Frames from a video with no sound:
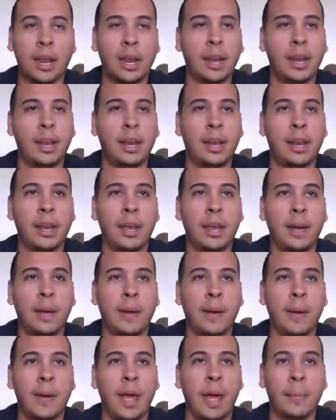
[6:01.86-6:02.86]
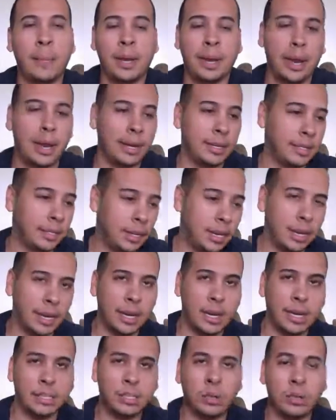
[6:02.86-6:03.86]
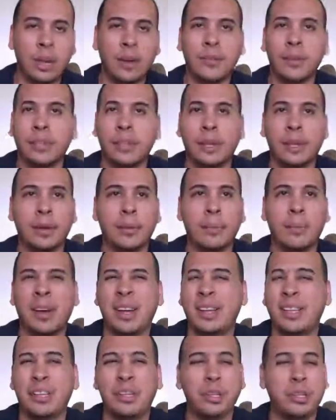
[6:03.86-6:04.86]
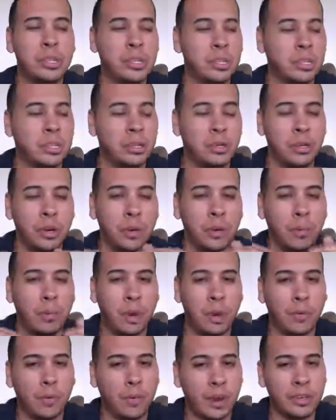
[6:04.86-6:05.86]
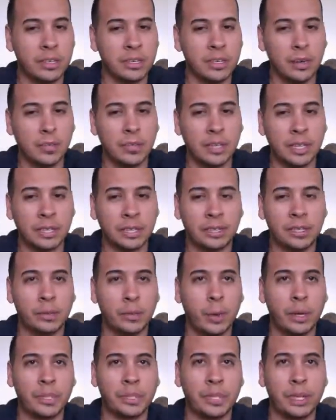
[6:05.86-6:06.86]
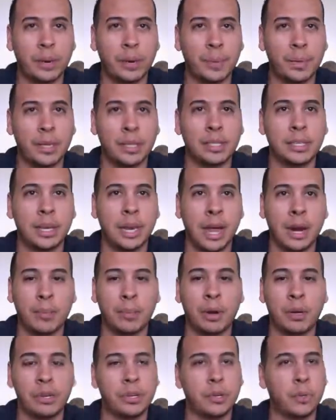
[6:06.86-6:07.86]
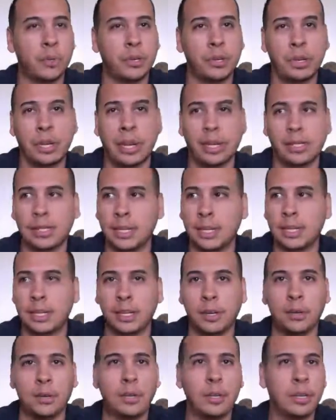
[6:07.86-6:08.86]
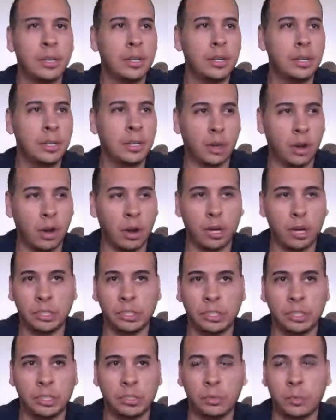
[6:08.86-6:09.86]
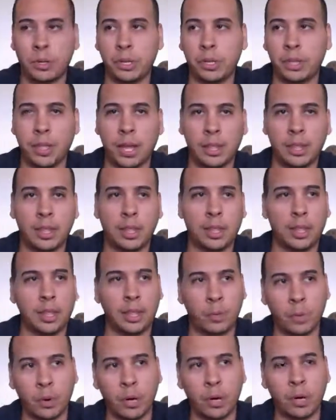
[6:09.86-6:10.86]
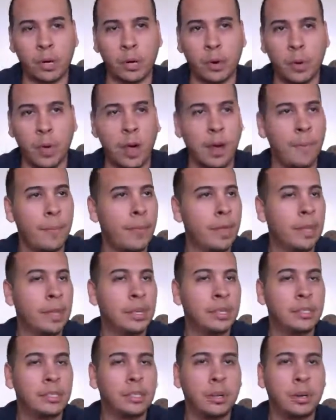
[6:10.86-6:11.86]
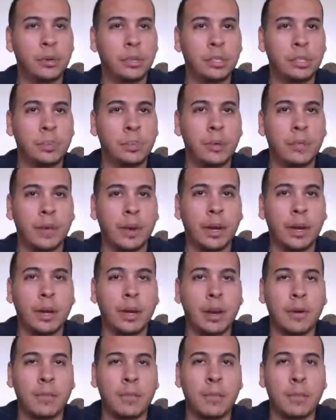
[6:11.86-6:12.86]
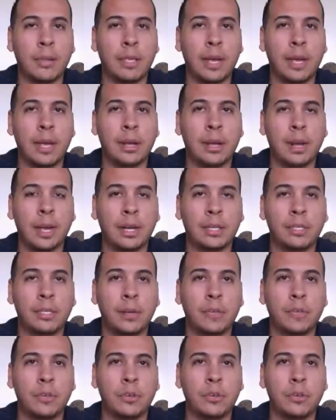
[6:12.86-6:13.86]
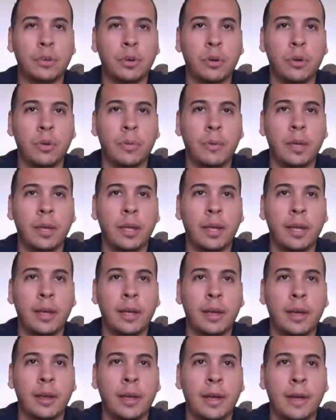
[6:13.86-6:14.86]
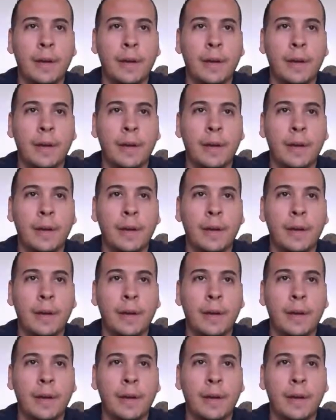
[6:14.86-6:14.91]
and luckily I sold everything. But you don't want to find yourself in that situation. I mean, it's a lot of pressure when you're not selling, the cars just when you thought that they were gonna go out. So just be very careful with that. A lot of self control, and